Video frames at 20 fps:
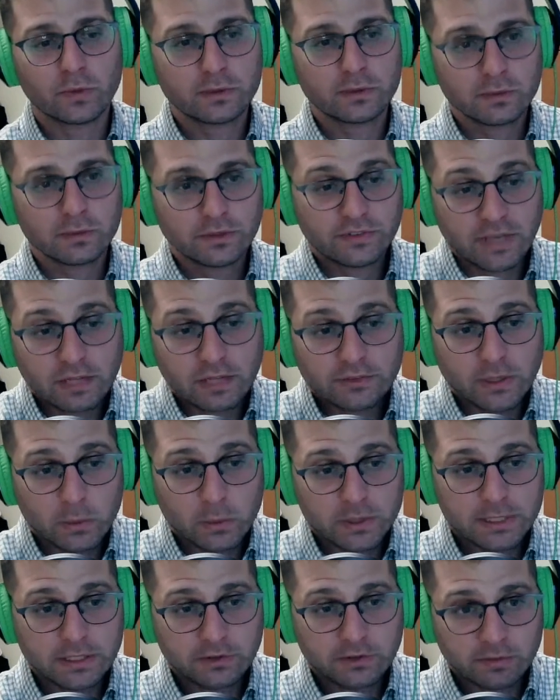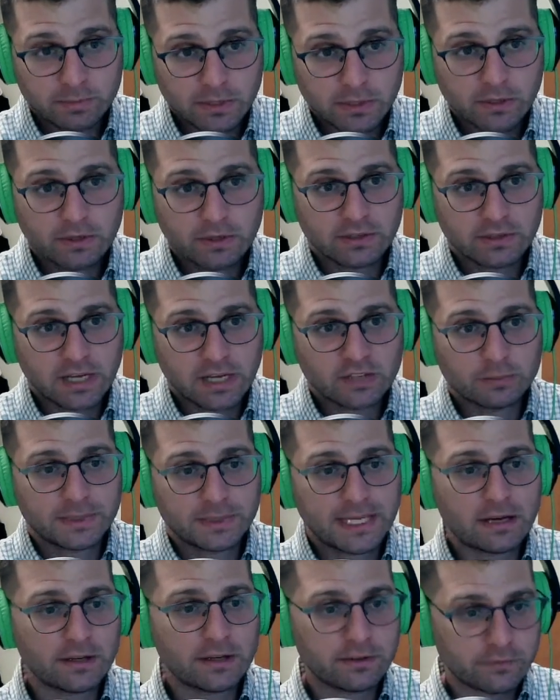it sounds like, with the experience in
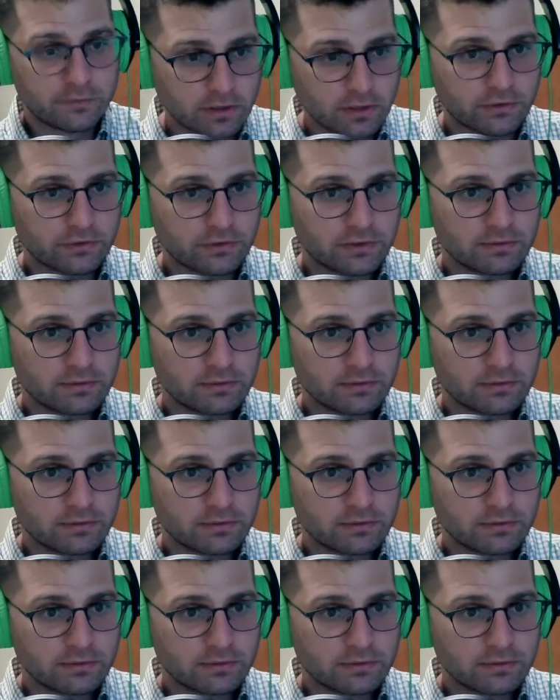hospitality first.